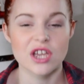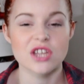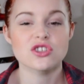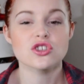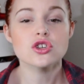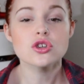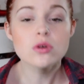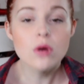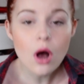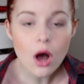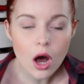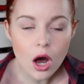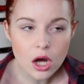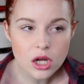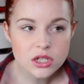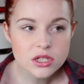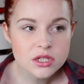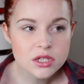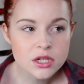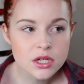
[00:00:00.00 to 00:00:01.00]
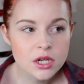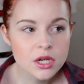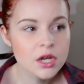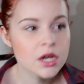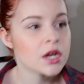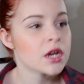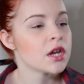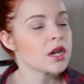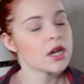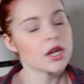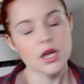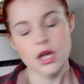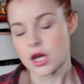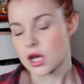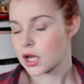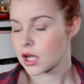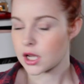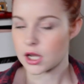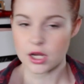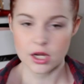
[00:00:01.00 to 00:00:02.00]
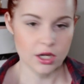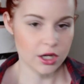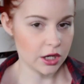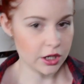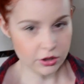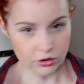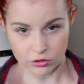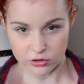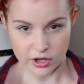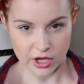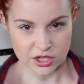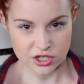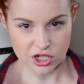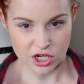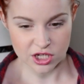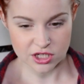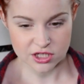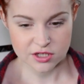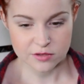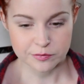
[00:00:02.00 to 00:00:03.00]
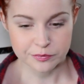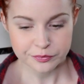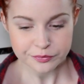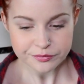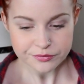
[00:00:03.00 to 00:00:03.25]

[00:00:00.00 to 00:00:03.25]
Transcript: get too hot and all that jazz.